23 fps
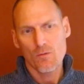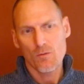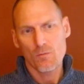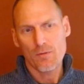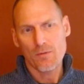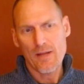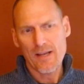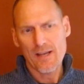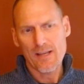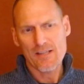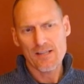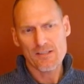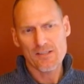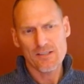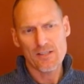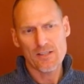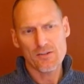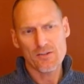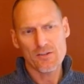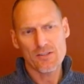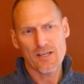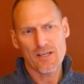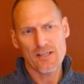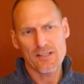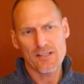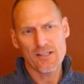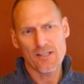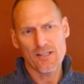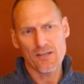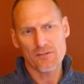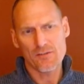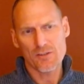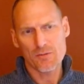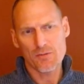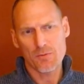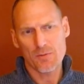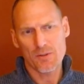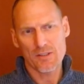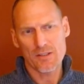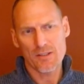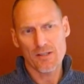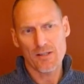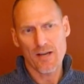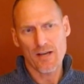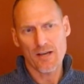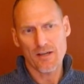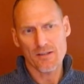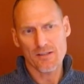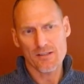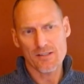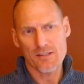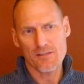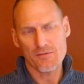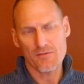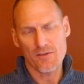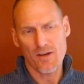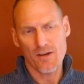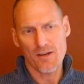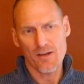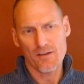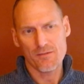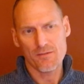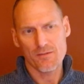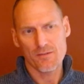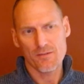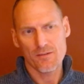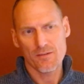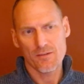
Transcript: black has an interesting idea of just putting the knight on c5,